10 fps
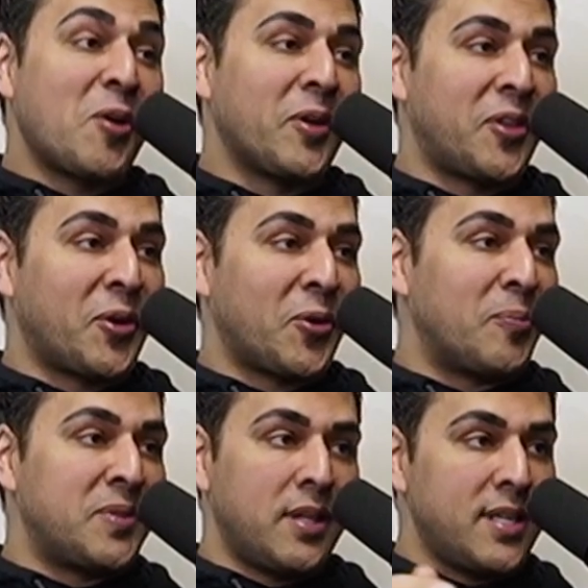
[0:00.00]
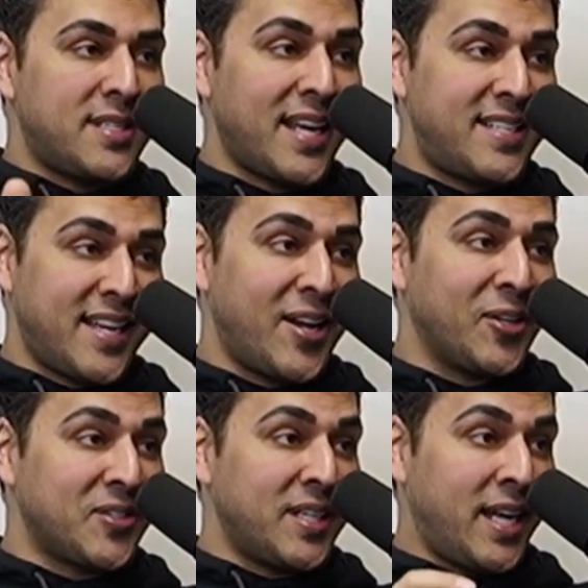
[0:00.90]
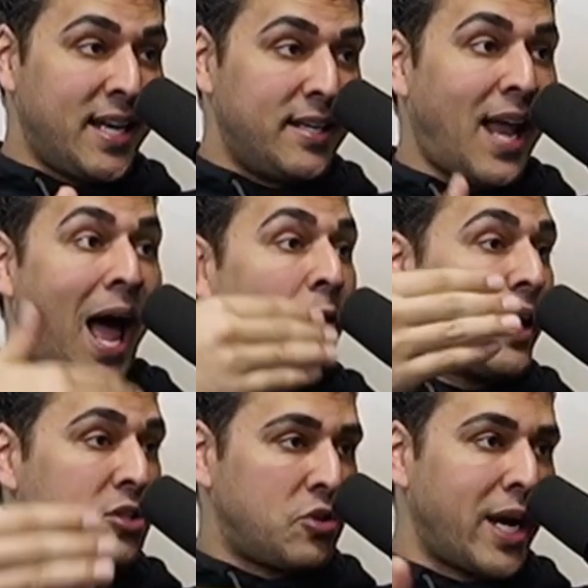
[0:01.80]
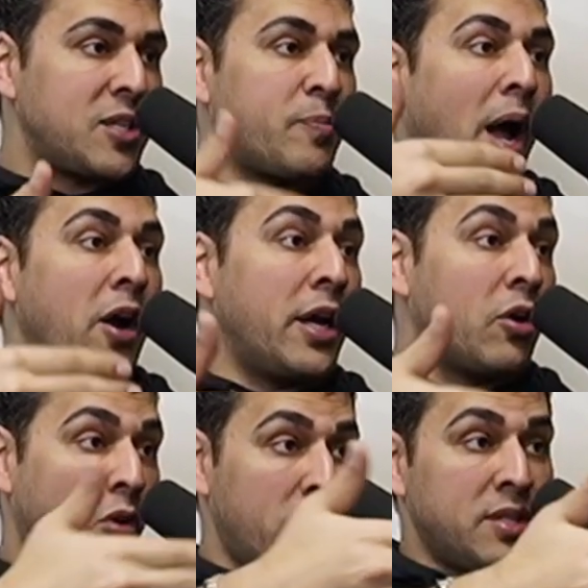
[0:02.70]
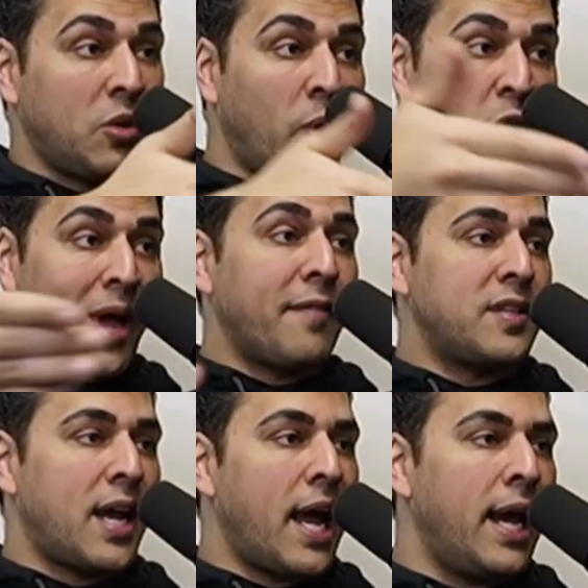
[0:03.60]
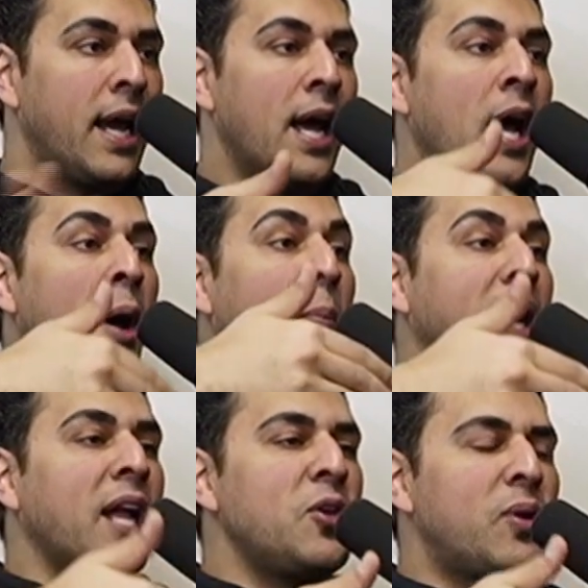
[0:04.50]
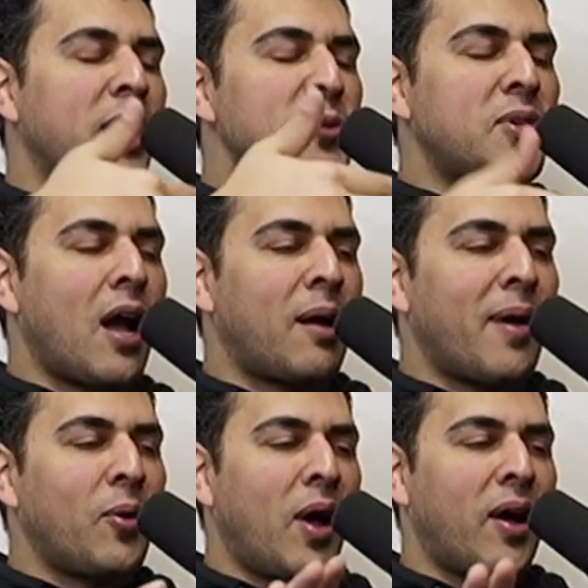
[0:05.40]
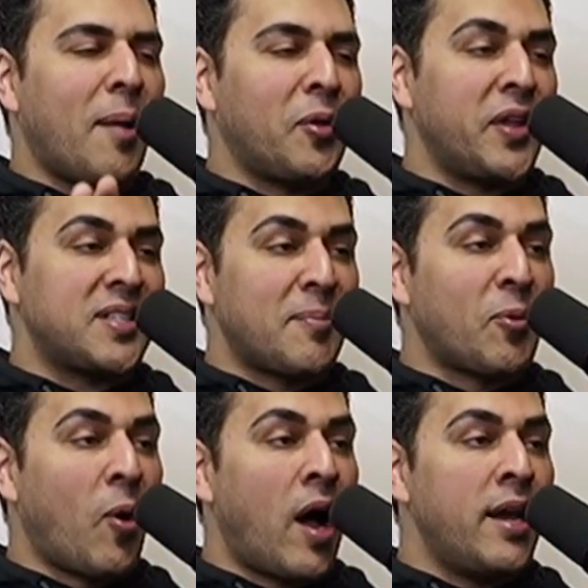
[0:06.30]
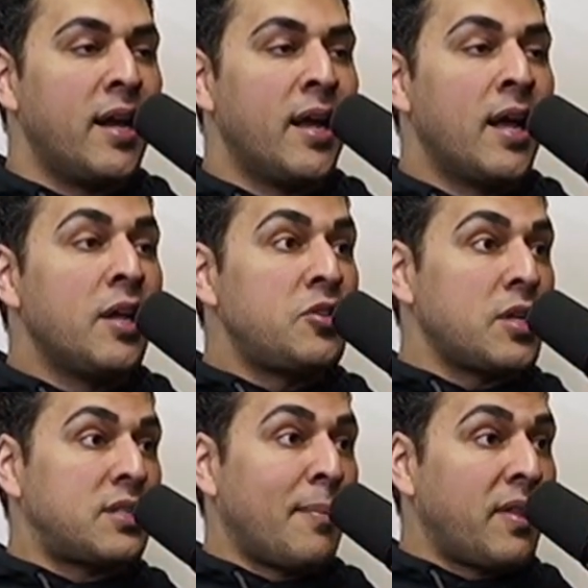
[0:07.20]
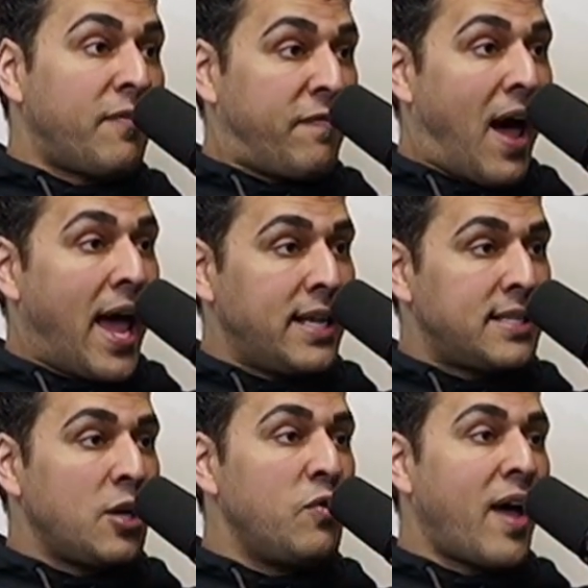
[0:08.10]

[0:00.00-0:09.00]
with the group to the estate sales and how that's transpired and grown into what you have today. But can you talk about a couple things? Number one, just some of the fines that you've